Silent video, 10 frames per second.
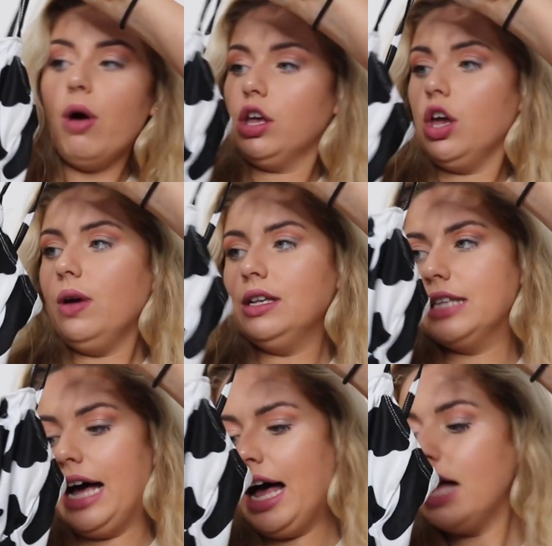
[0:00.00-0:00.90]
cute is
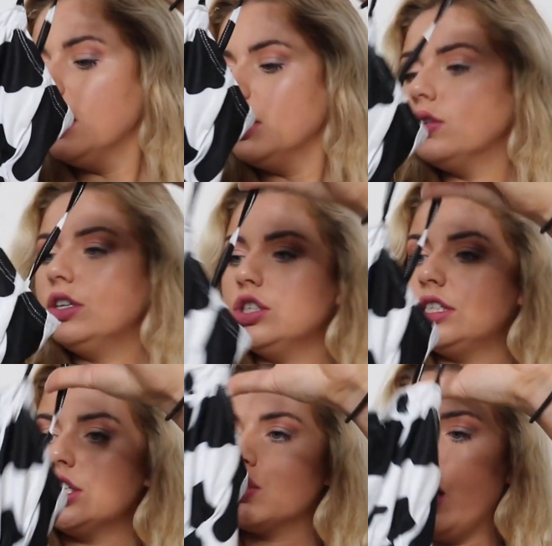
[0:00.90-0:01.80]
that? So it's just
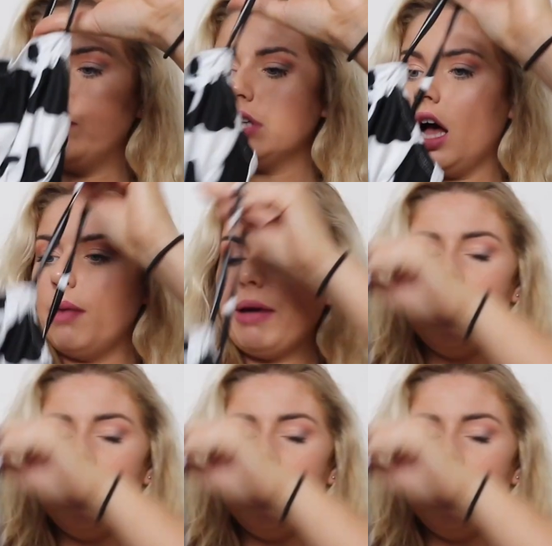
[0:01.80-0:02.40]
this crop top.